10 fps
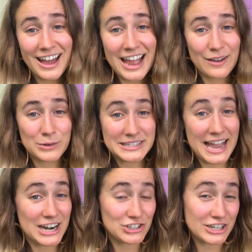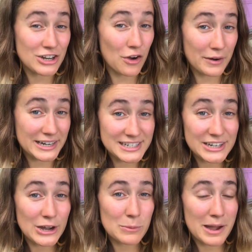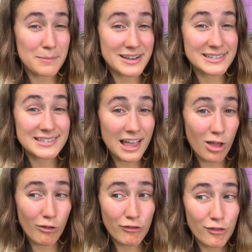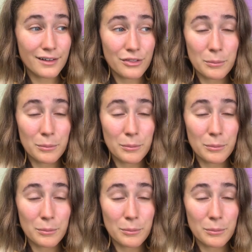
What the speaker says: I was actually going to go by myself.